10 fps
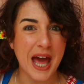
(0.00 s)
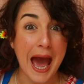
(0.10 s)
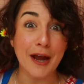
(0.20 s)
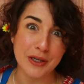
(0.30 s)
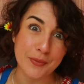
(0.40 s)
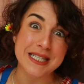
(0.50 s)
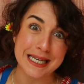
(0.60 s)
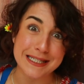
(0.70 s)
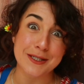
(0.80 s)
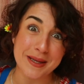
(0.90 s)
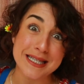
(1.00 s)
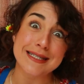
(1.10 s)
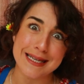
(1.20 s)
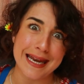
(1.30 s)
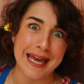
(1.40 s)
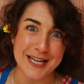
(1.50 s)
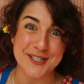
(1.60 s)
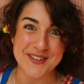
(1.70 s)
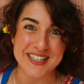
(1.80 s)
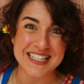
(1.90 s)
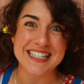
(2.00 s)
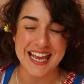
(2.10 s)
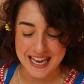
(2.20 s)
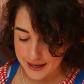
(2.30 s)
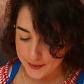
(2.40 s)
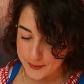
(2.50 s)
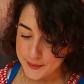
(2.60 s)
Harry was a little bit silly, as you can see.